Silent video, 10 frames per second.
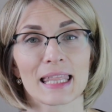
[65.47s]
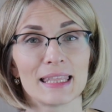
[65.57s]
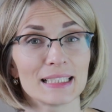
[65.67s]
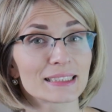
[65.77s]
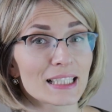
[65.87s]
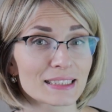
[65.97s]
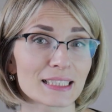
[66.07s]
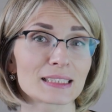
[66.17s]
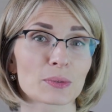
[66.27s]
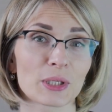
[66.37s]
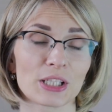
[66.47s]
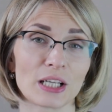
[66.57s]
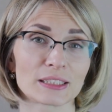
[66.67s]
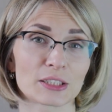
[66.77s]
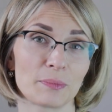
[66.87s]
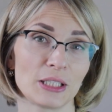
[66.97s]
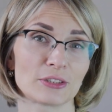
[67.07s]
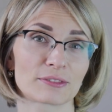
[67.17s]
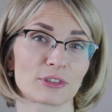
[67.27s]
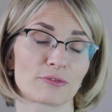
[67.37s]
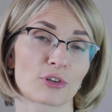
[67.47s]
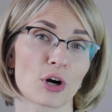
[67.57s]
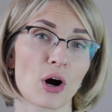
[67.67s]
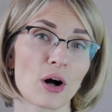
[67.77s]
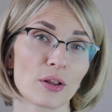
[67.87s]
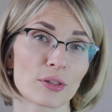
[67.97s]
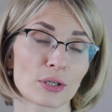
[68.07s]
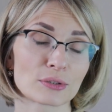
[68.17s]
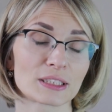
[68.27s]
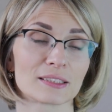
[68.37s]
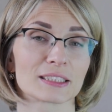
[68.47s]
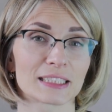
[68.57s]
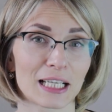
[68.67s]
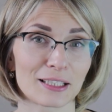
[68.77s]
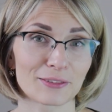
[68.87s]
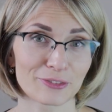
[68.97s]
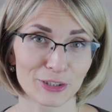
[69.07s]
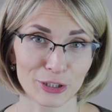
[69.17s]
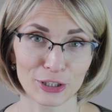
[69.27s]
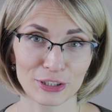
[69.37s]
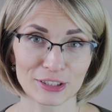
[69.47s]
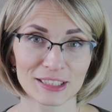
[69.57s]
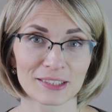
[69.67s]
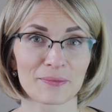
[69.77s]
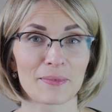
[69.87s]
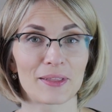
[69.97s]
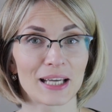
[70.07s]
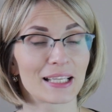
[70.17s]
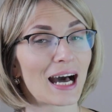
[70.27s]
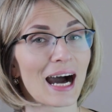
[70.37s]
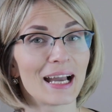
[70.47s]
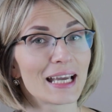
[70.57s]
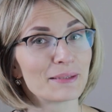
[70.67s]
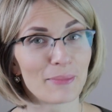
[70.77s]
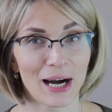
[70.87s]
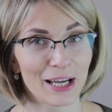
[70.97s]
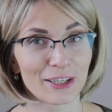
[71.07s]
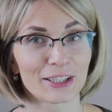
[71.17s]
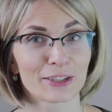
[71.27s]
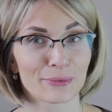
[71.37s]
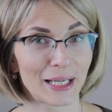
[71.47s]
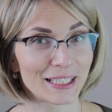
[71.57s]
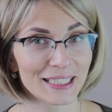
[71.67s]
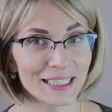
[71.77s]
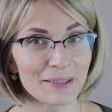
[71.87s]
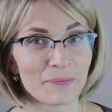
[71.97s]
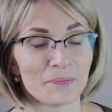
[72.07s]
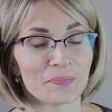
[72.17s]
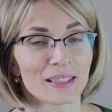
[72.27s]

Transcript: These lessons will also be useful for all those self-learners that I admire greatly.